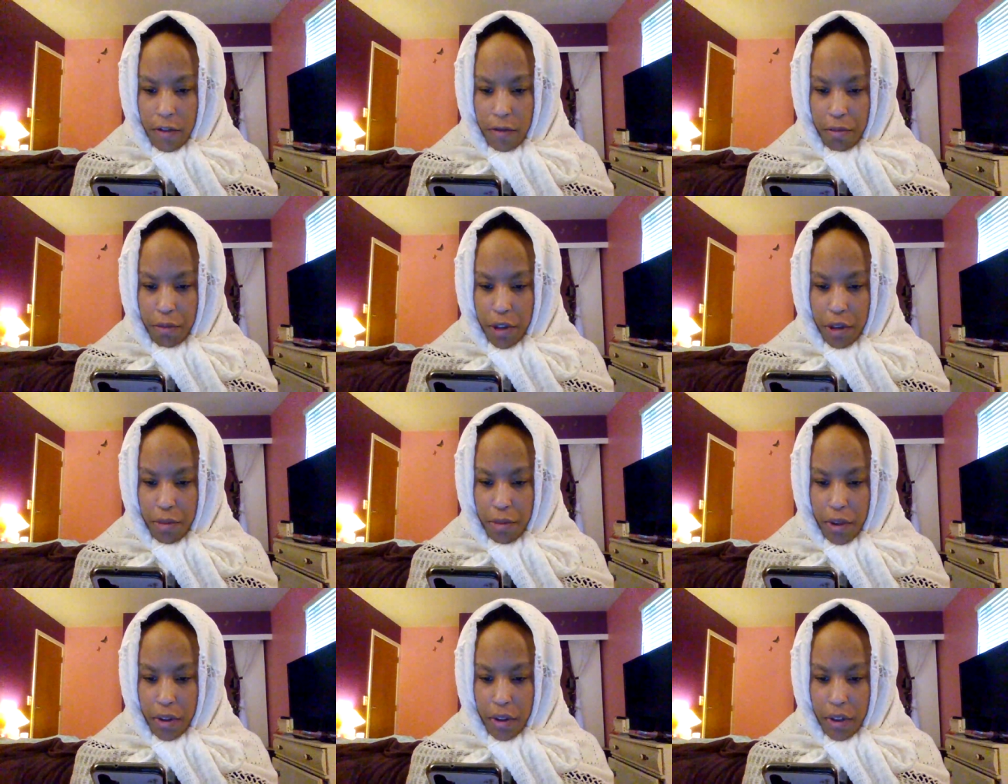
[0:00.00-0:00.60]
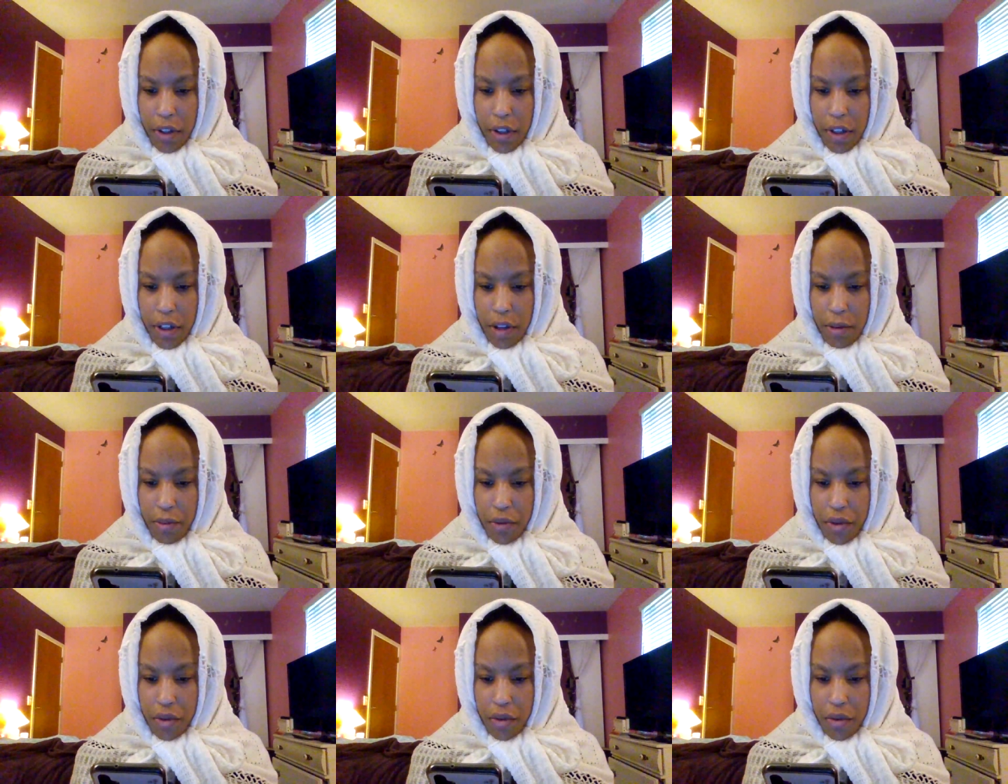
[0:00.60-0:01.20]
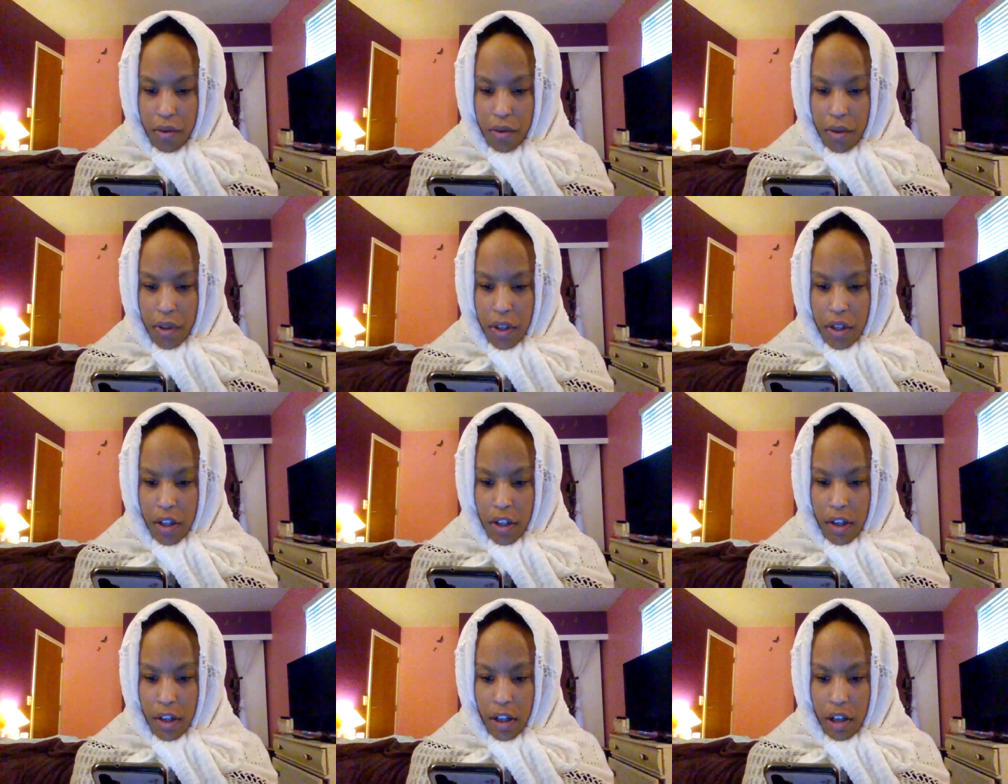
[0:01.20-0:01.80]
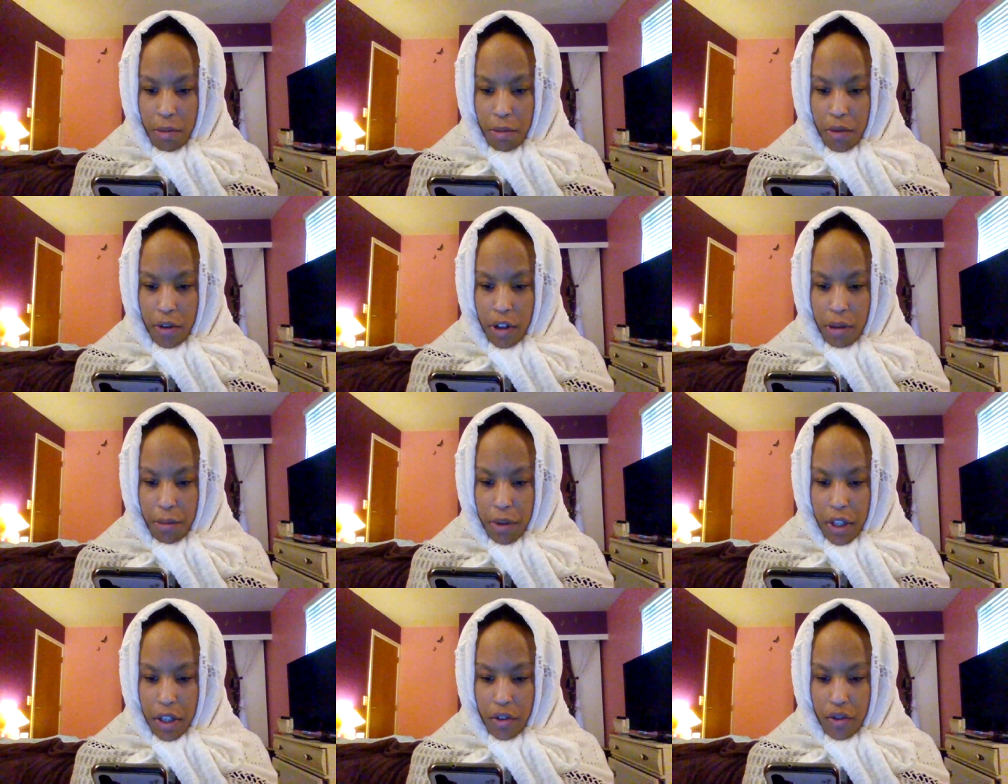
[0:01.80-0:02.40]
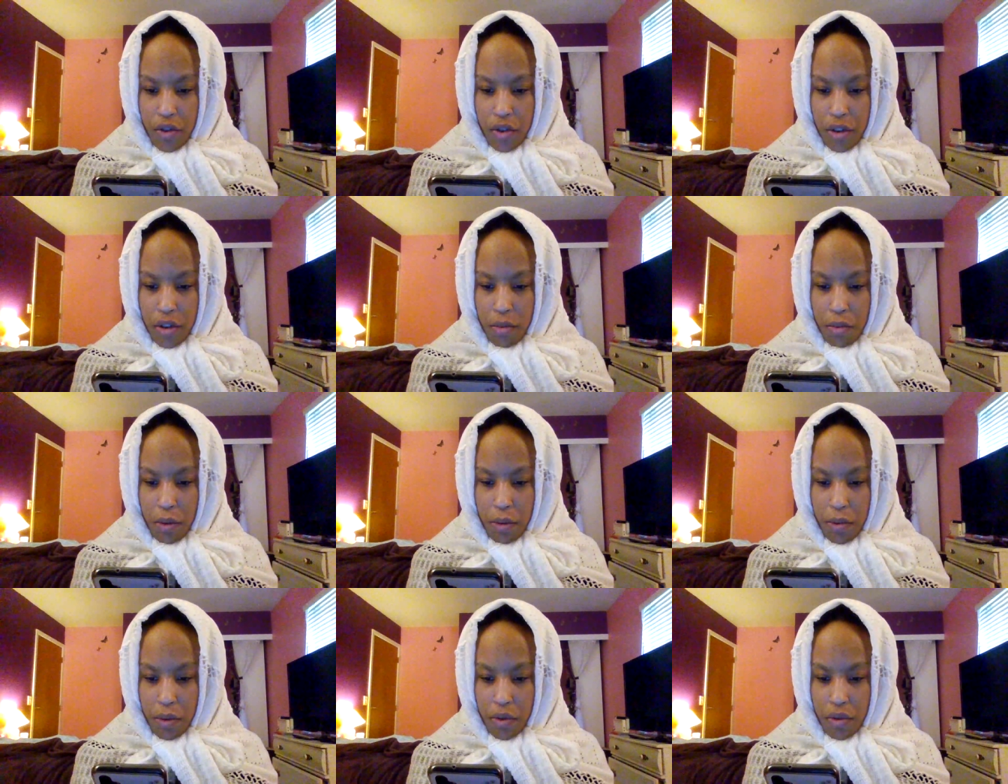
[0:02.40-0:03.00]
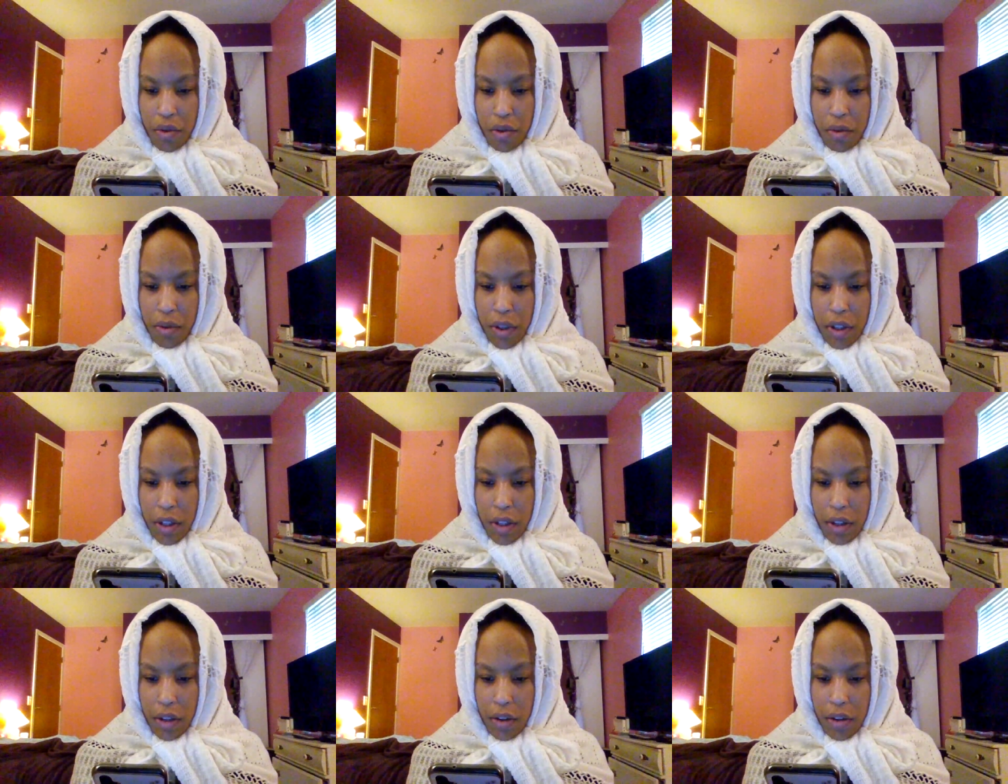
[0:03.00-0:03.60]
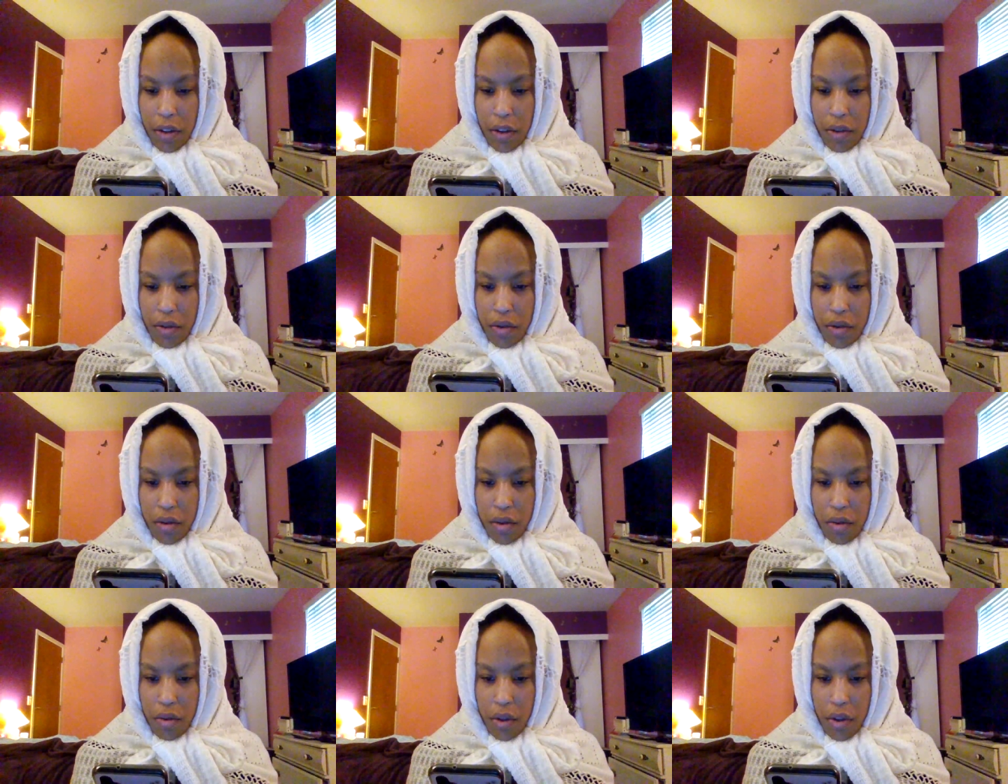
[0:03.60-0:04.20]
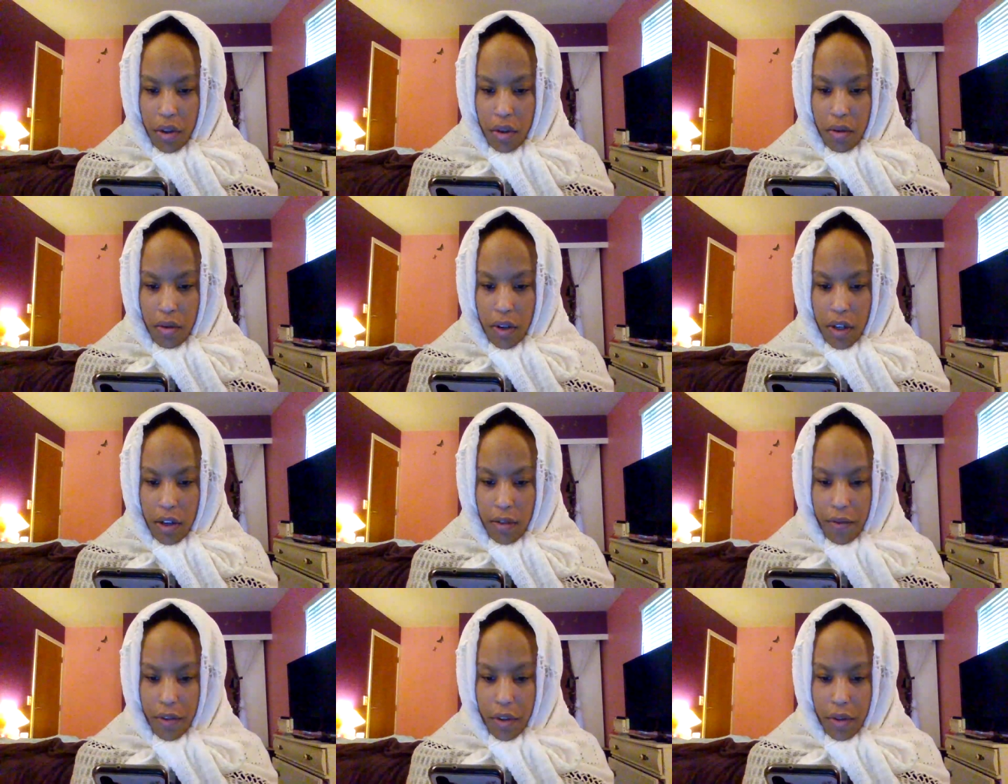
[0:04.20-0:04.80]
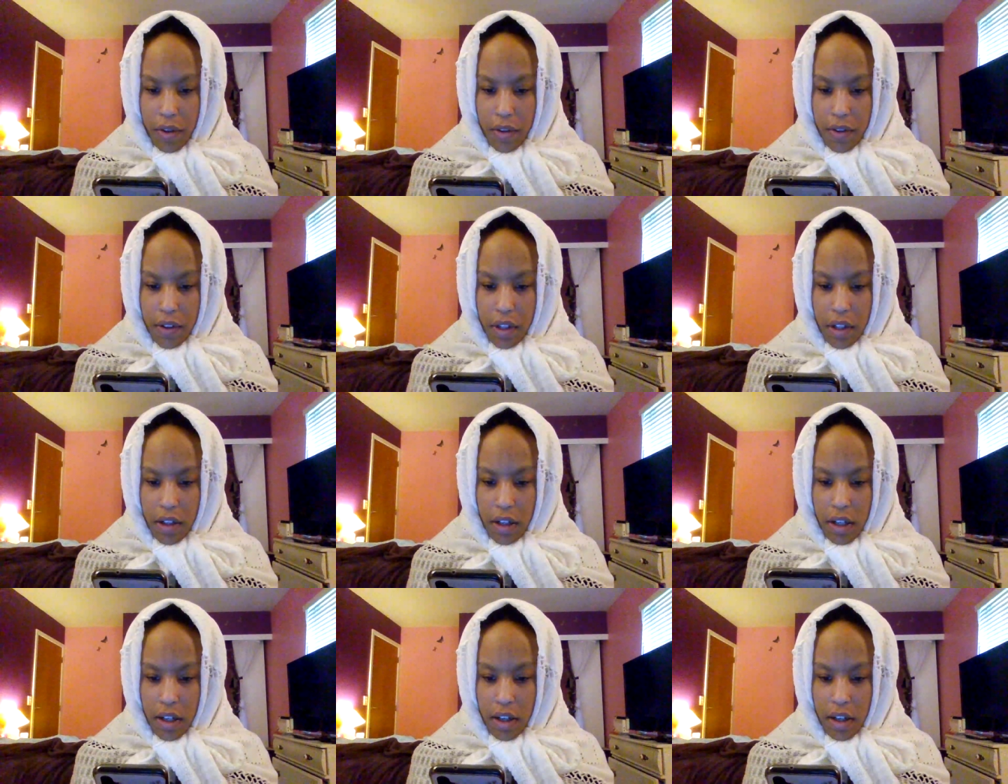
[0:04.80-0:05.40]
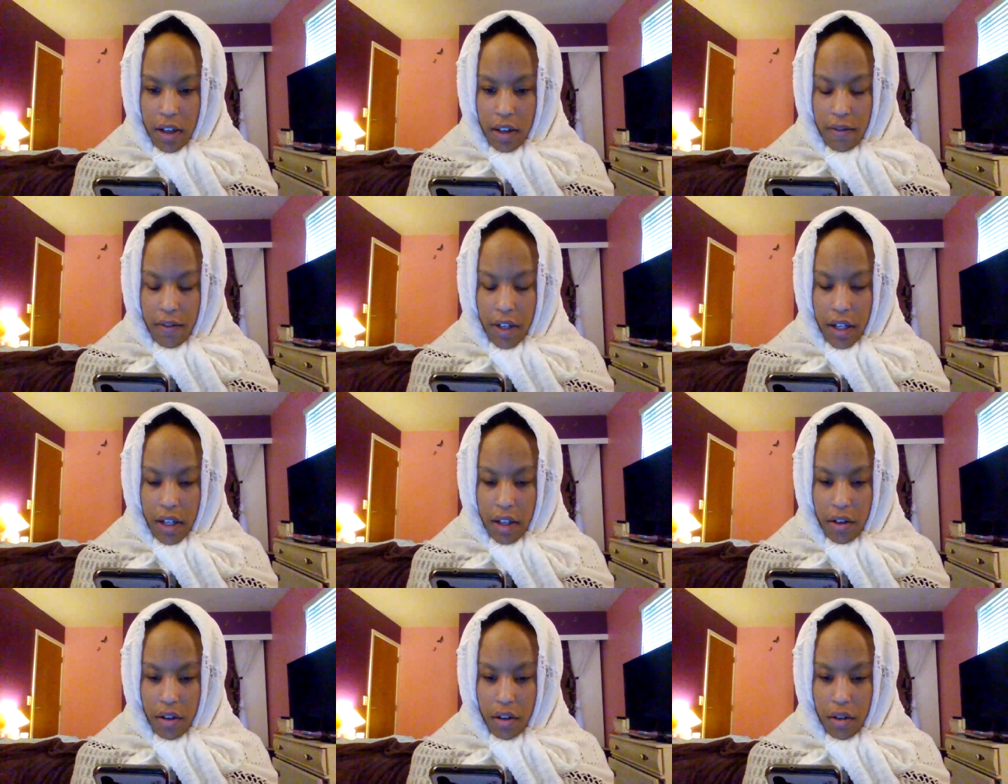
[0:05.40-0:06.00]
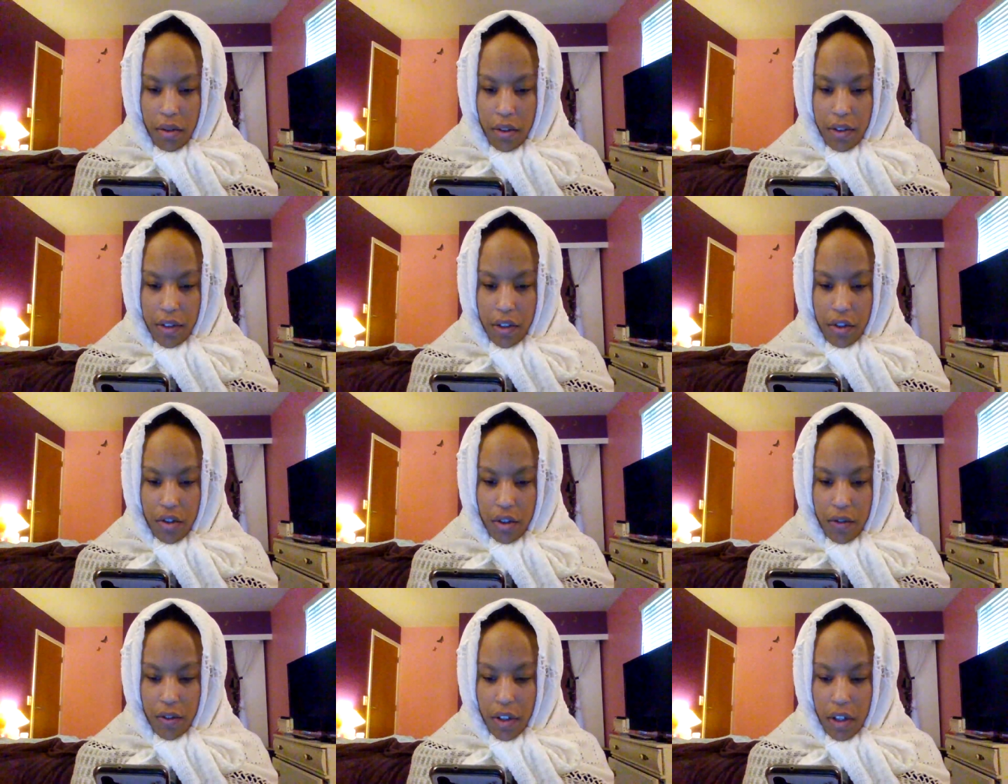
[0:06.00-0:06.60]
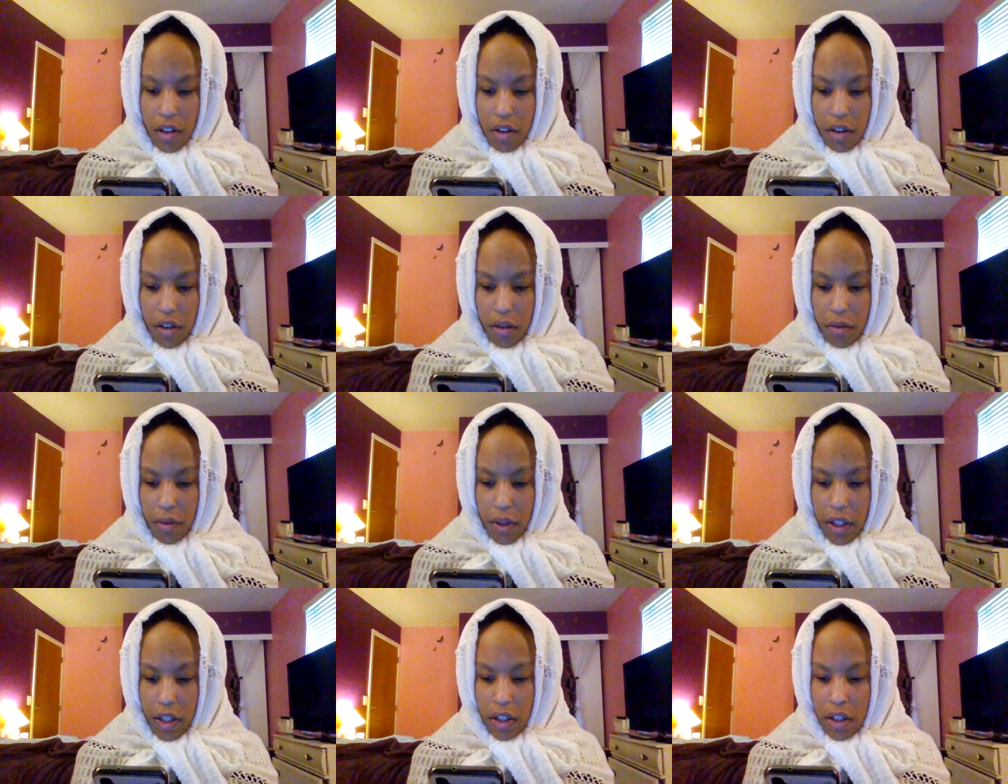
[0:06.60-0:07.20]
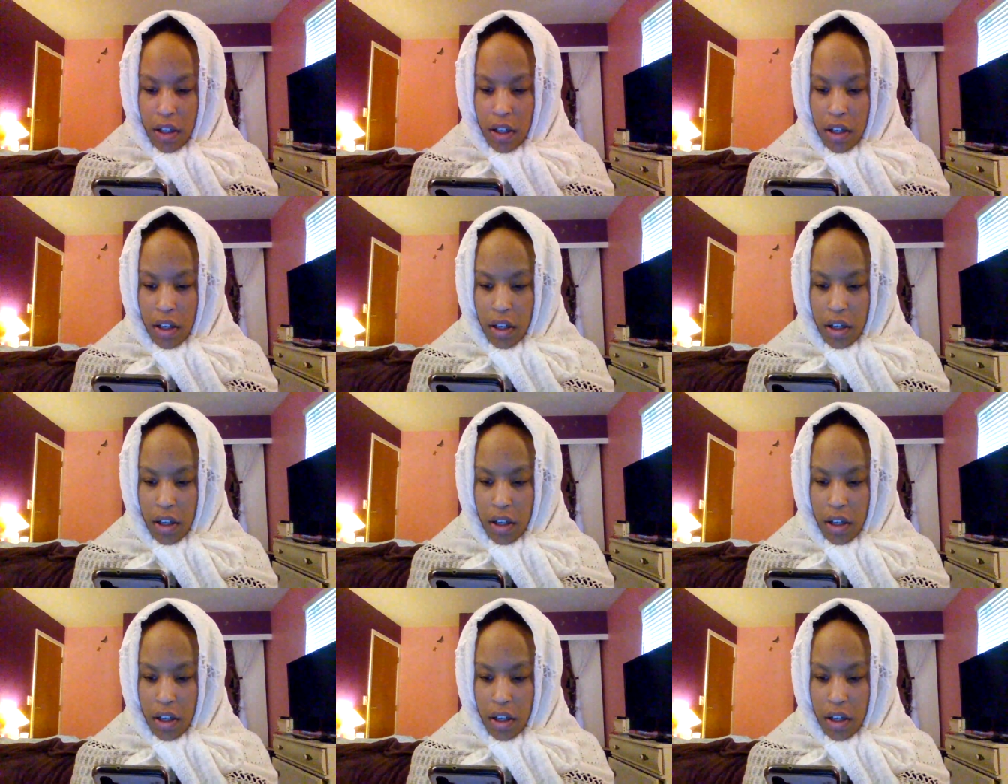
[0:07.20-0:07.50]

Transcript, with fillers: If Big Brother comes to Kagemori Mansion, we won't do anything to you. I've noticed that I've had no intention of killing you, right?